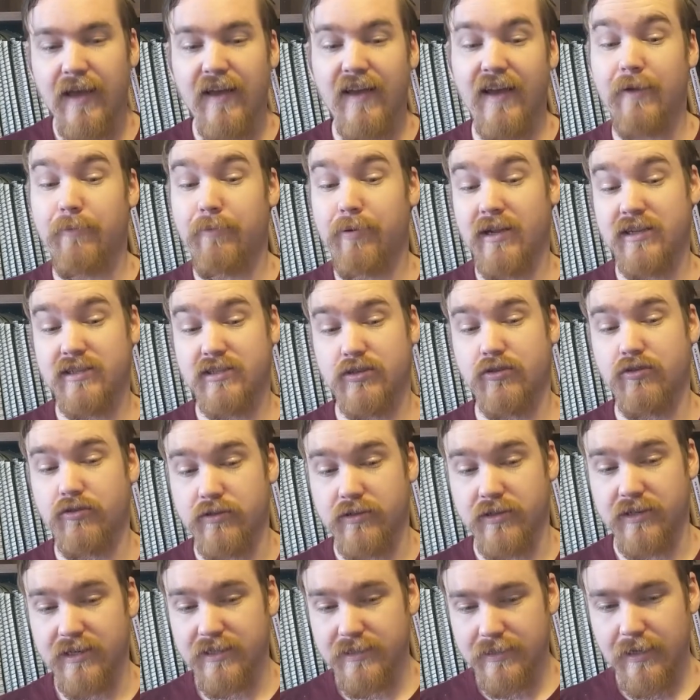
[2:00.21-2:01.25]
+2
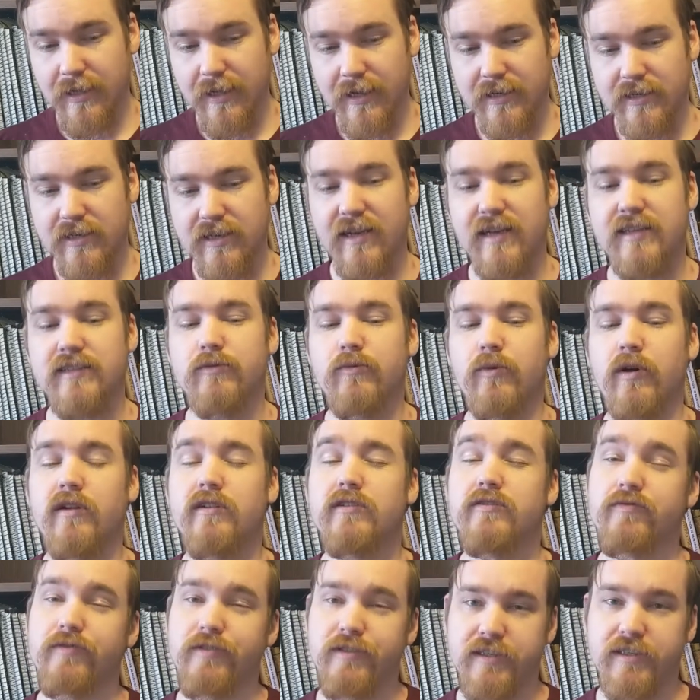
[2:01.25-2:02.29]
to intellect, as well
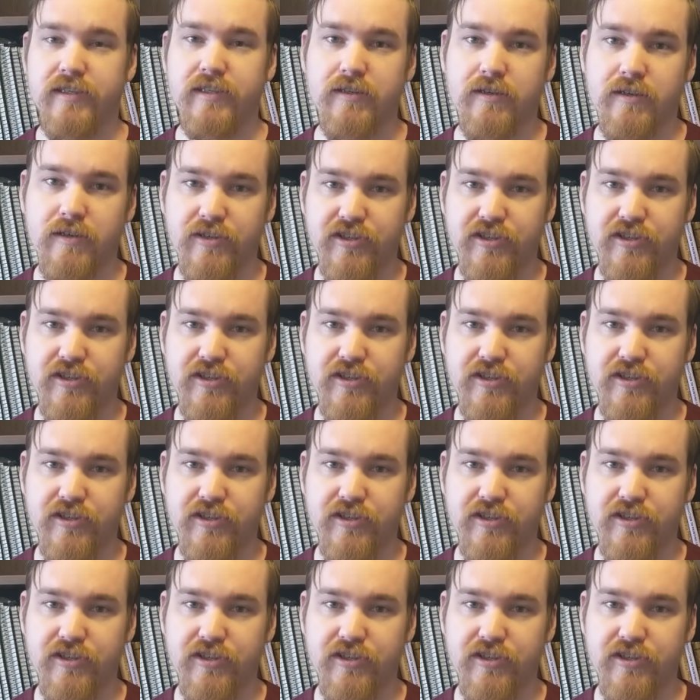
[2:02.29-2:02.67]
as resistance to